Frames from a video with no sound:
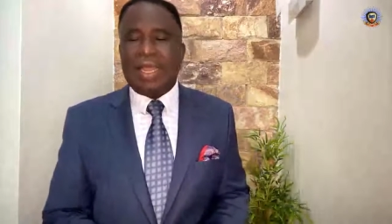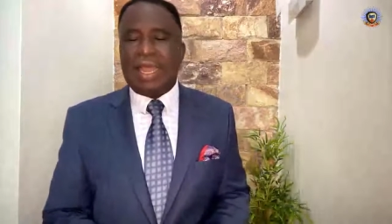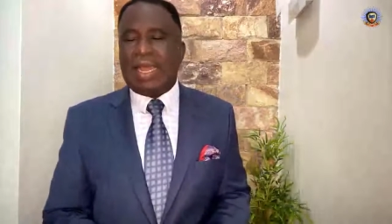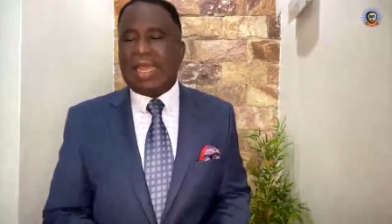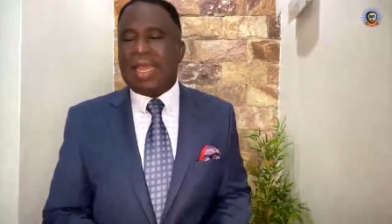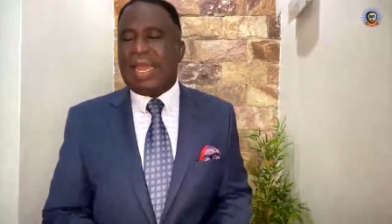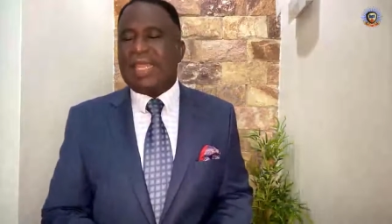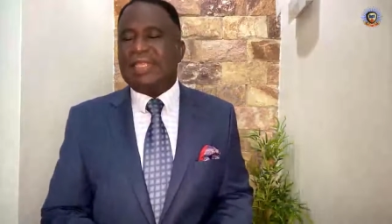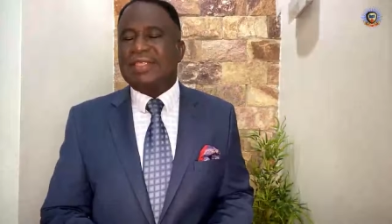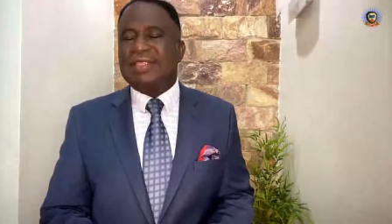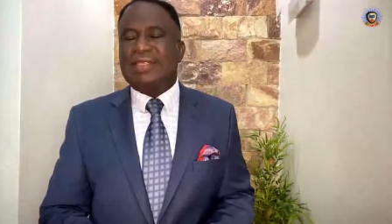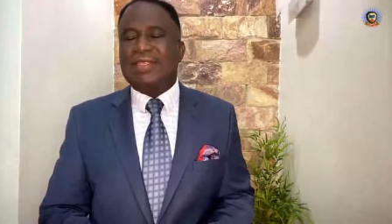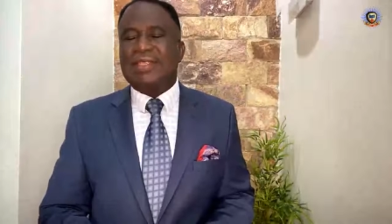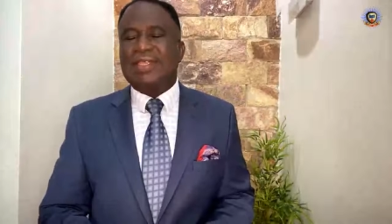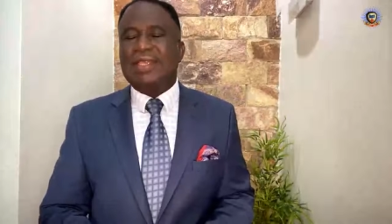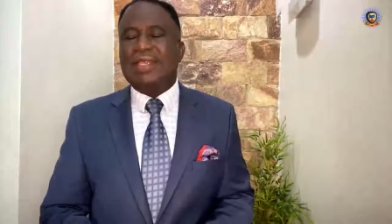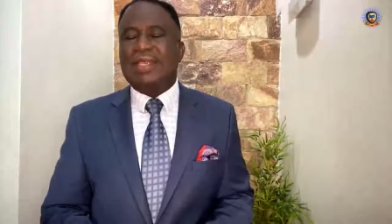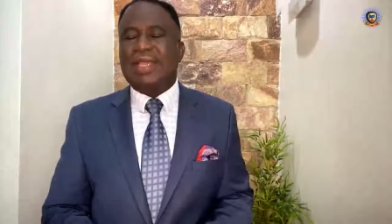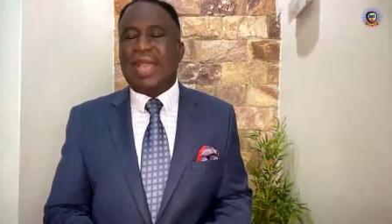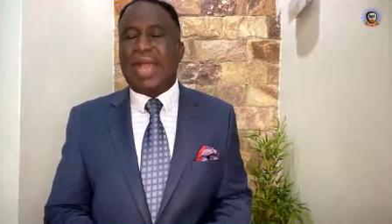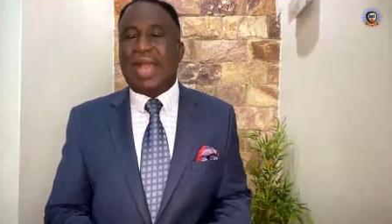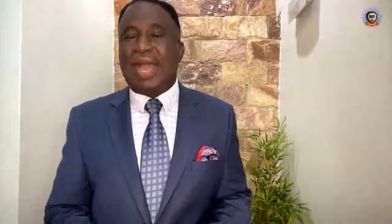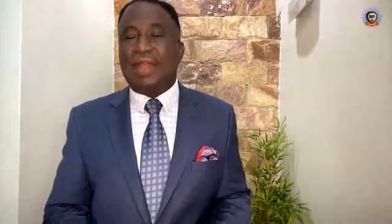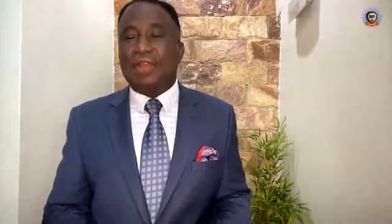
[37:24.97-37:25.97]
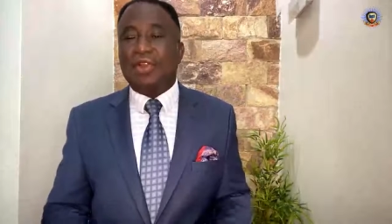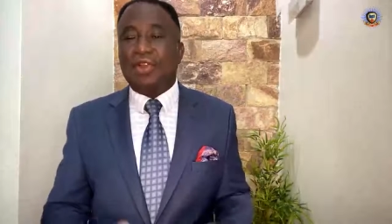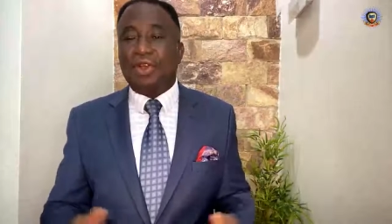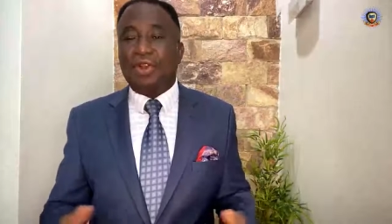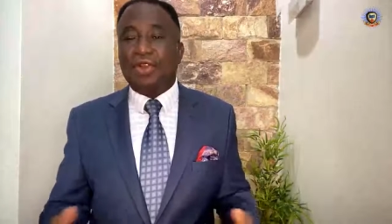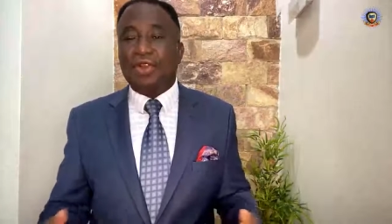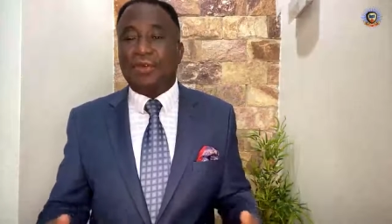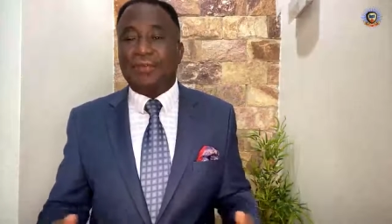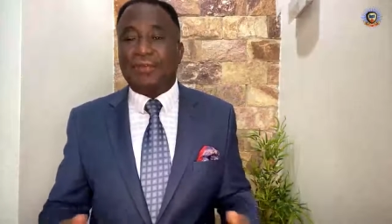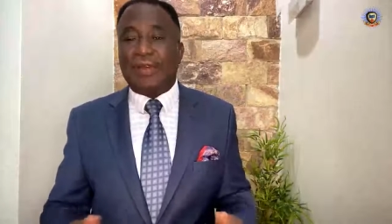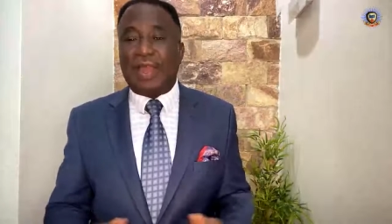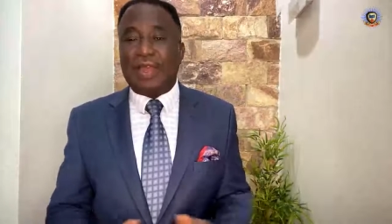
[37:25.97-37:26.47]
And I see a
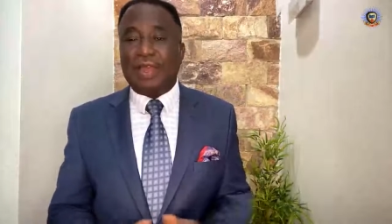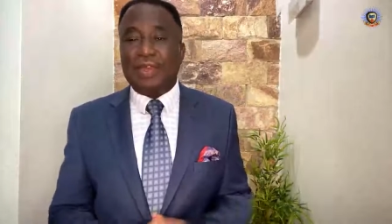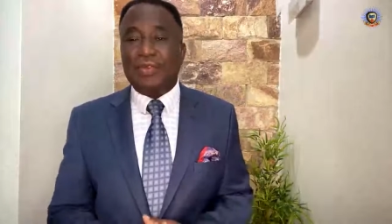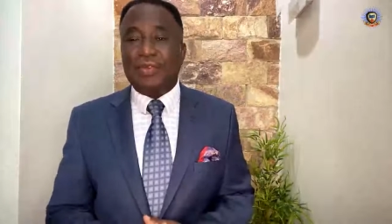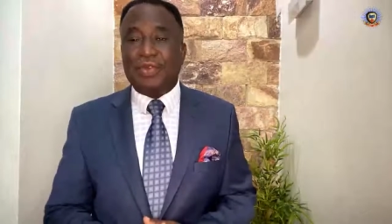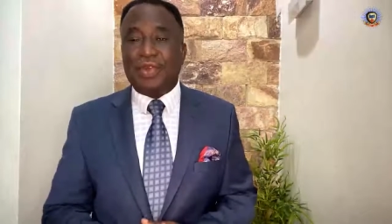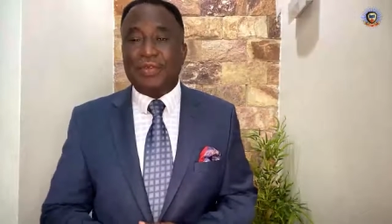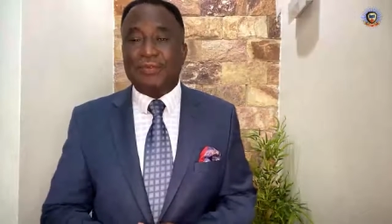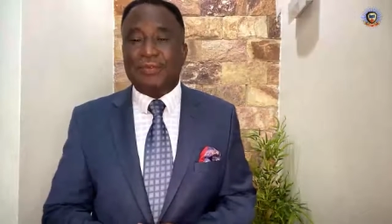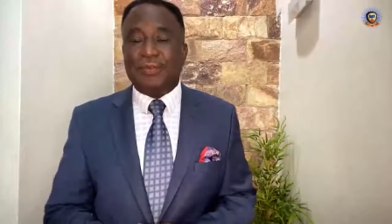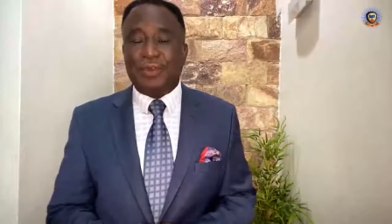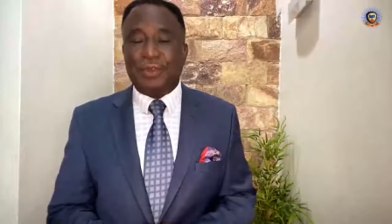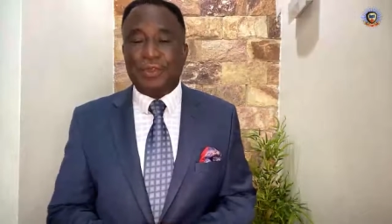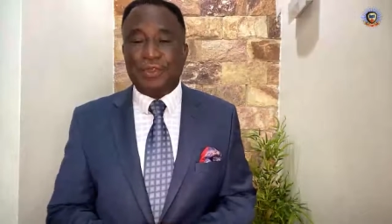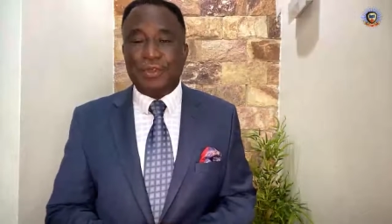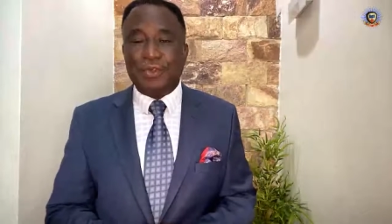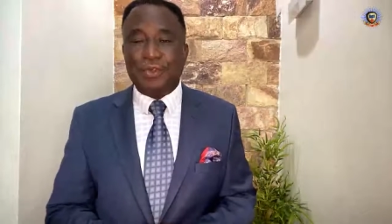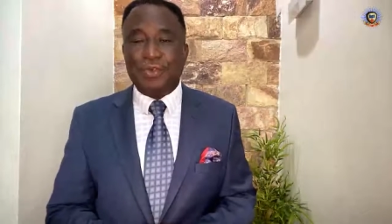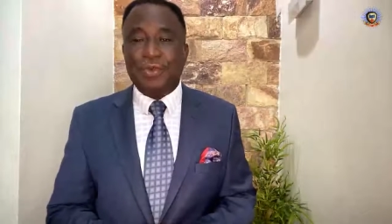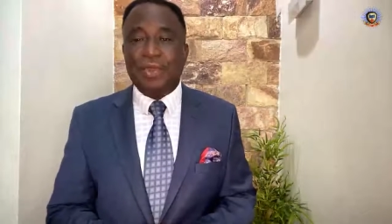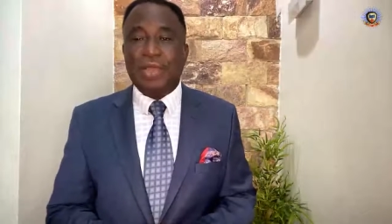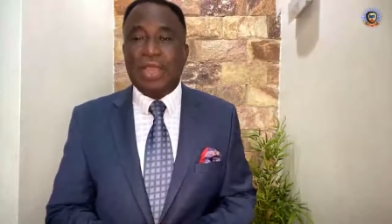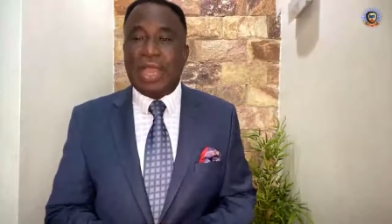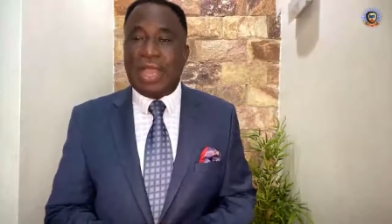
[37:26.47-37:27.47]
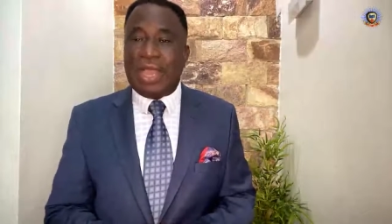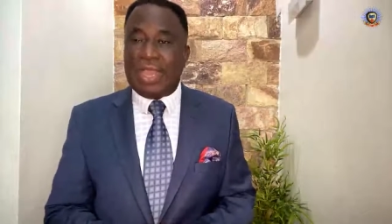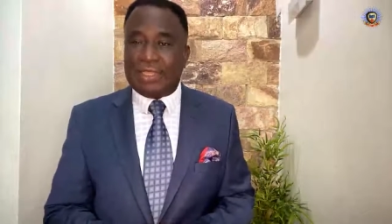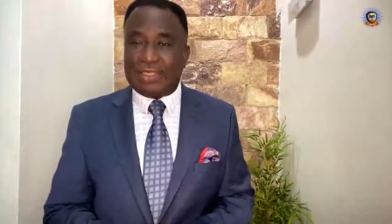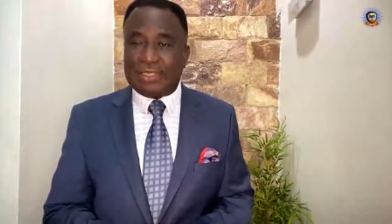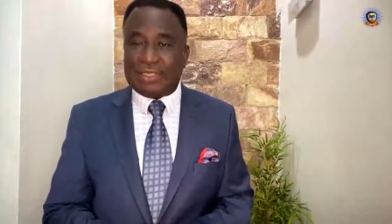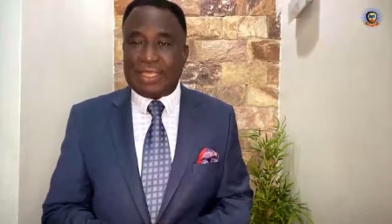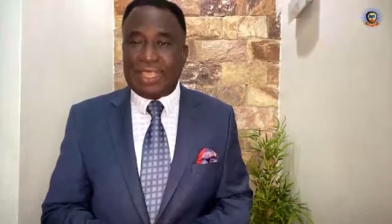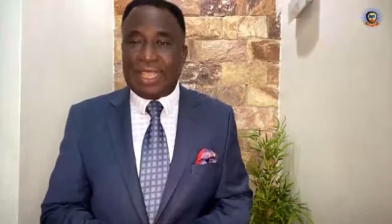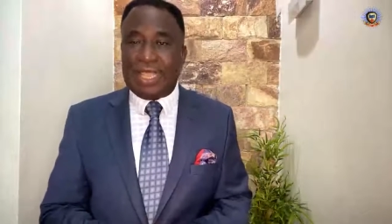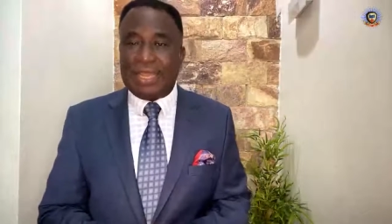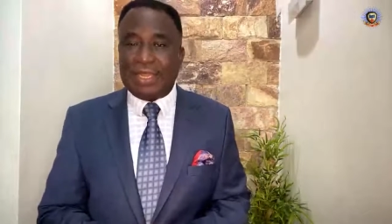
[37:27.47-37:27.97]
dawn of a new day for you. I
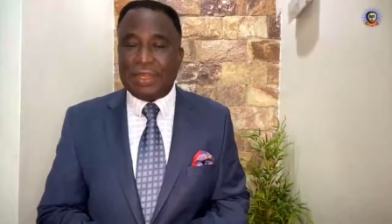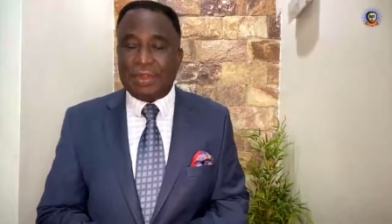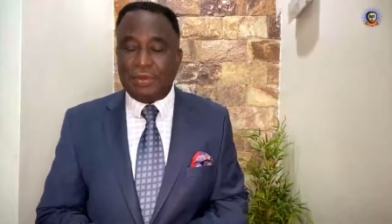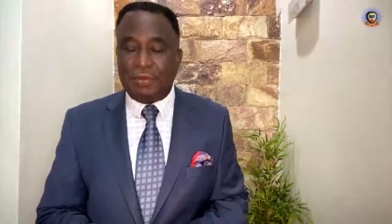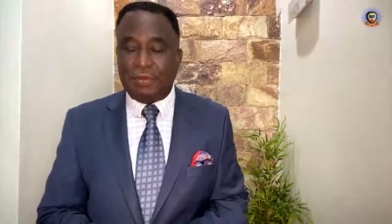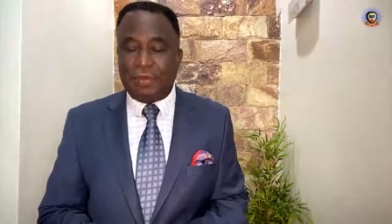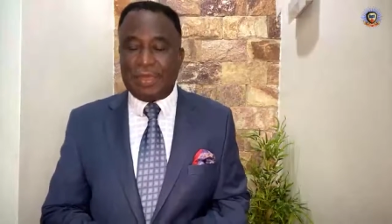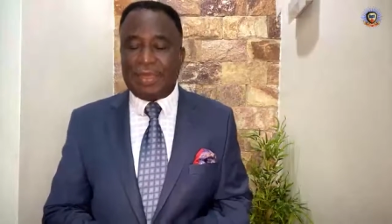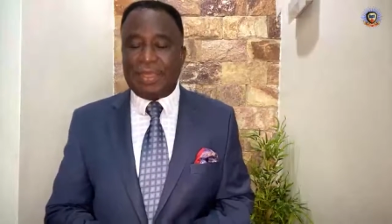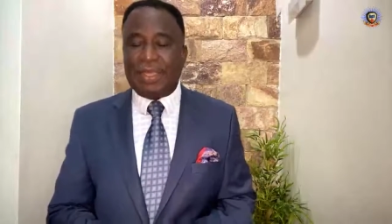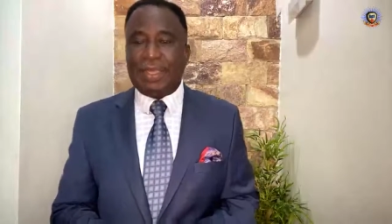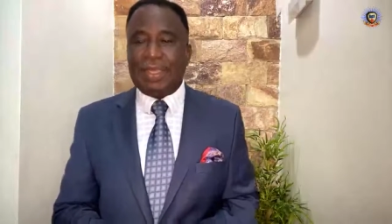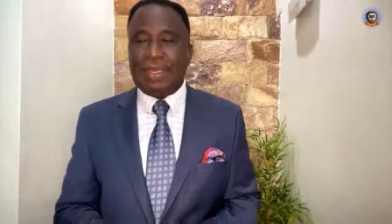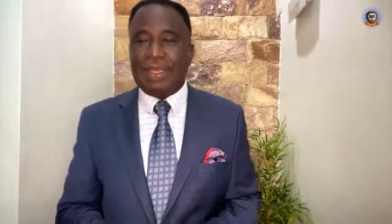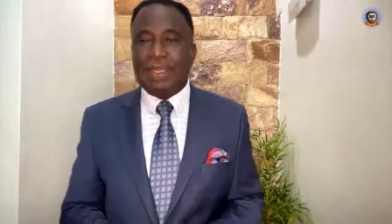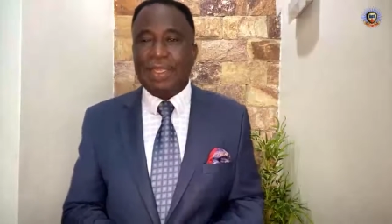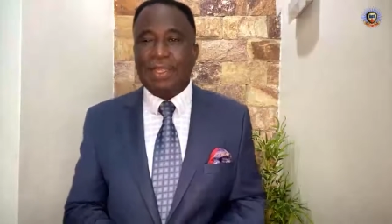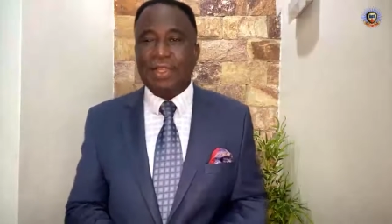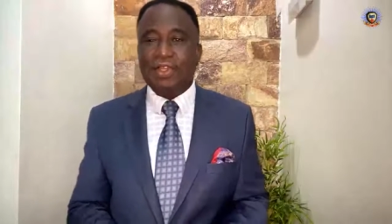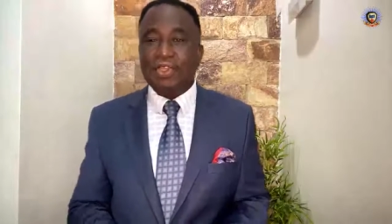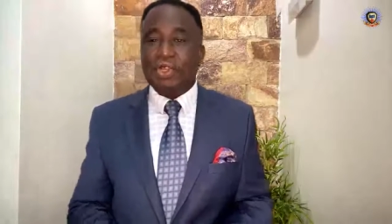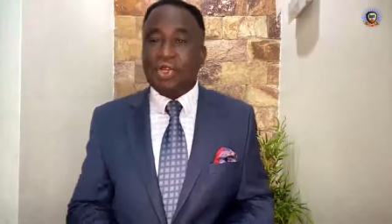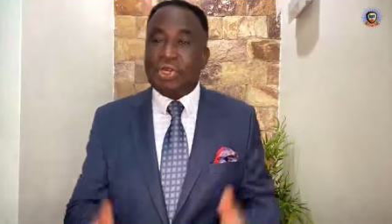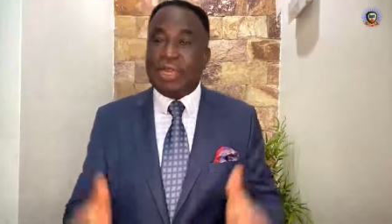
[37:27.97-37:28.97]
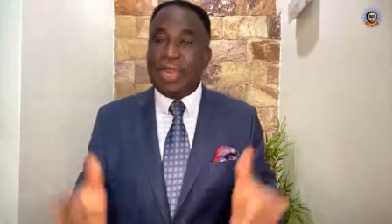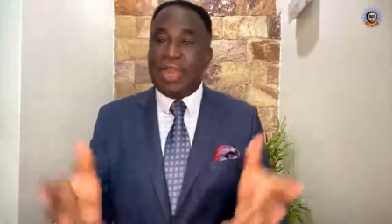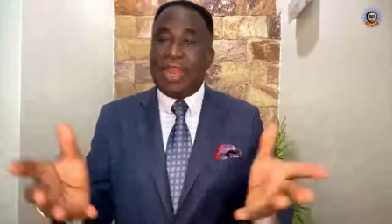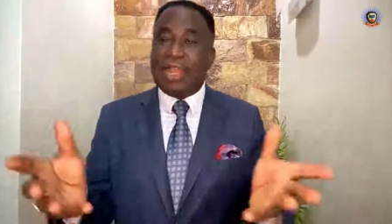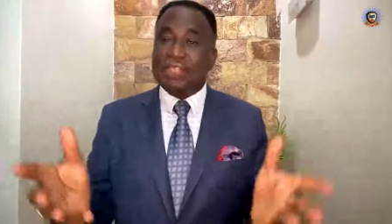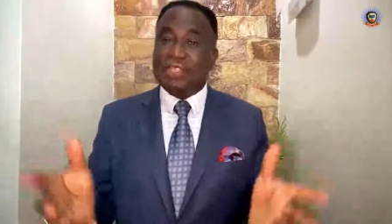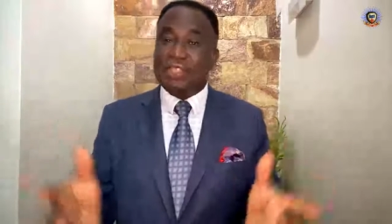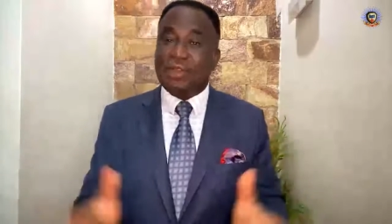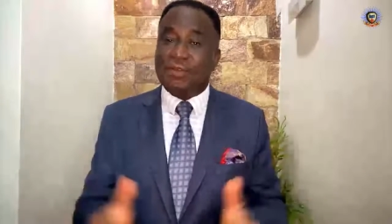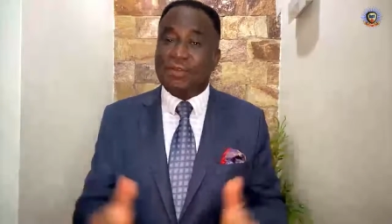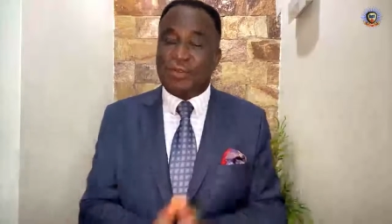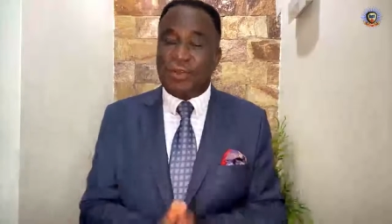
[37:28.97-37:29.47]
see a new beginning to the
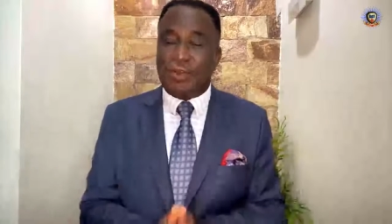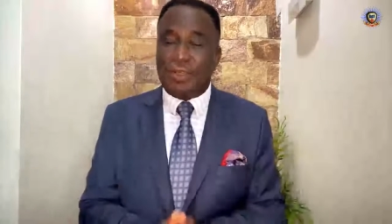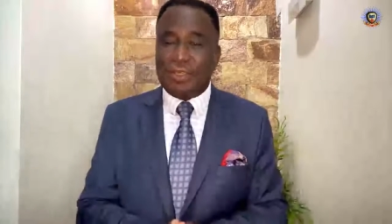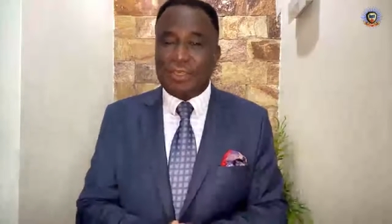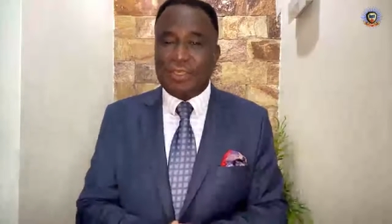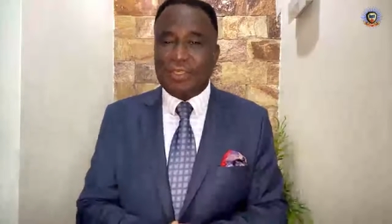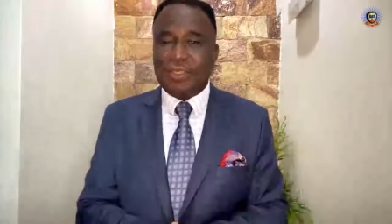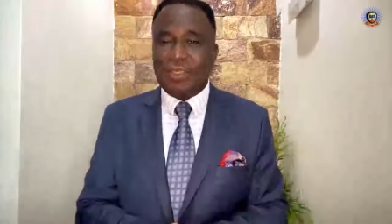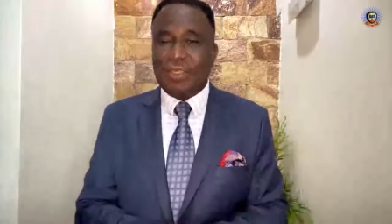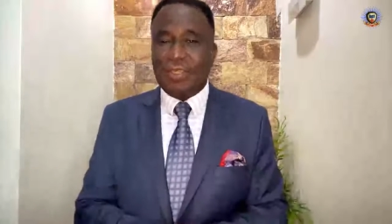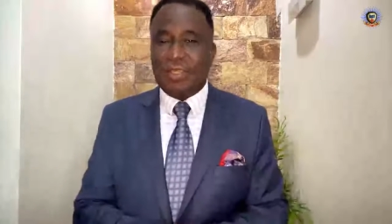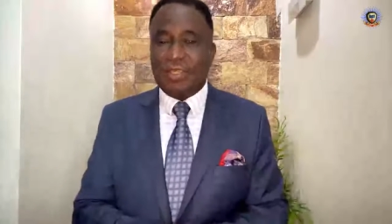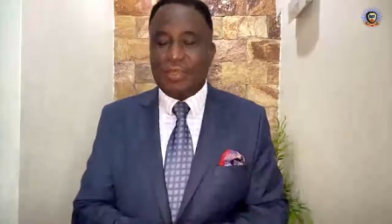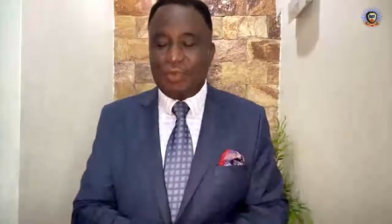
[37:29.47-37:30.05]
rest of us.